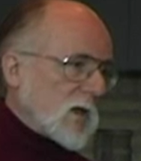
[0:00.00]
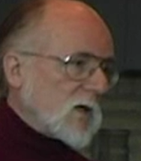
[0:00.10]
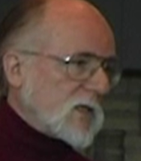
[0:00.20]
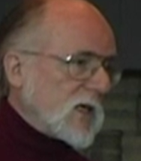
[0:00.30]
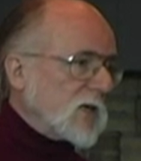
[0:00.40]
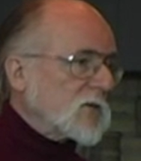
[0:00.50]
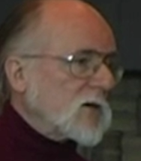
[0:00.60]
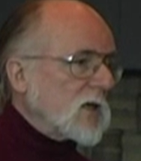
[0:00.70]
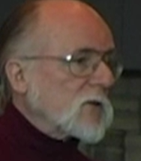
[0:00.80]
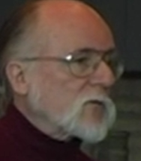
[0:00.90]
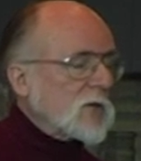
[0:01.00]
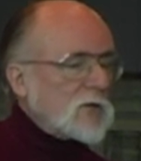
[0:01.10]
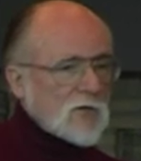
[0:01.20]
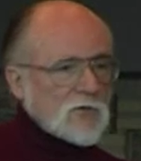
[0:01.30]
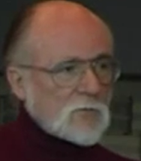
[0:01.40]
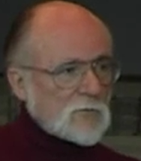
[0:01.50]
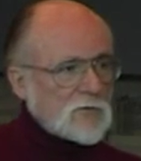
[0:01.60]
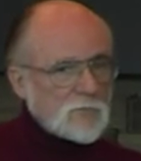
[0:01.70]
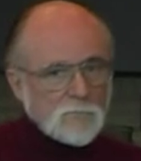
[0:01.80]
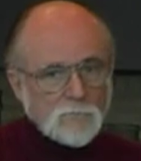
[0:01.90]
uh, TIGs is the
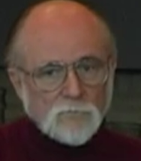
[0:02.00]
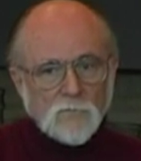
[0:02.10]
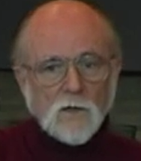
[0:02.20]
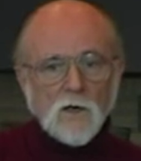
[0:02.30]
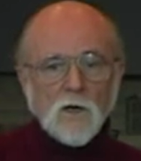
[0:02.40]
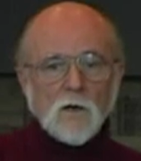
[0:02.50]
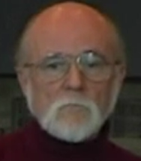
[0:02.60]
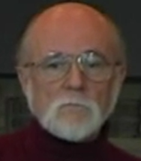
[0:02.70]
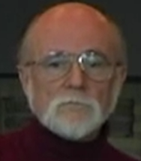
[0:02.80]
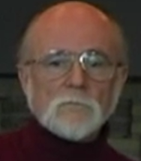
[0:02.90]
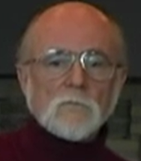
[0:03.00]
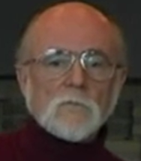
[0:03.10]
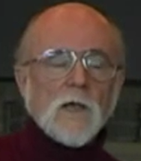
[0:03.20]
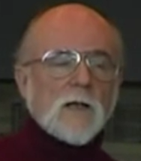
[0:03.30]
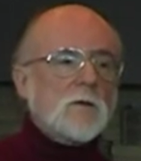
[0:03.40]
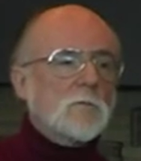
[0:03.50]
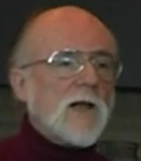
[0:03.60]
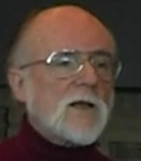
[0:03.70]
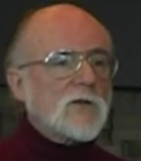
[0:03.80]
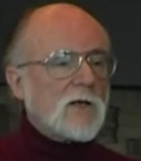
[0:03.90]
systems. Um, and
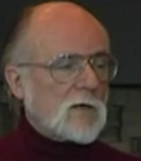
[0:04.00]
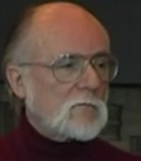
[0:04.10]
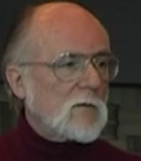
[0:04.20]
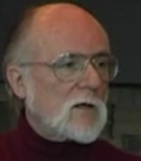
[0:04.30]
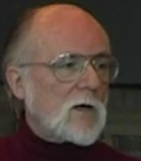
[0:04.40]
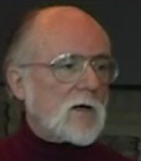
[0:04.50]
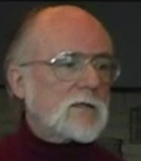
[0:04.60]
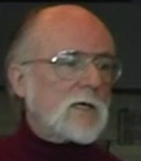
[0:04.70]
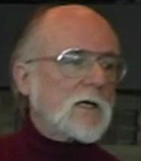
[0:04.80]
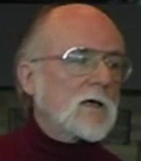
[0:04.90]
complexity uh, TIG.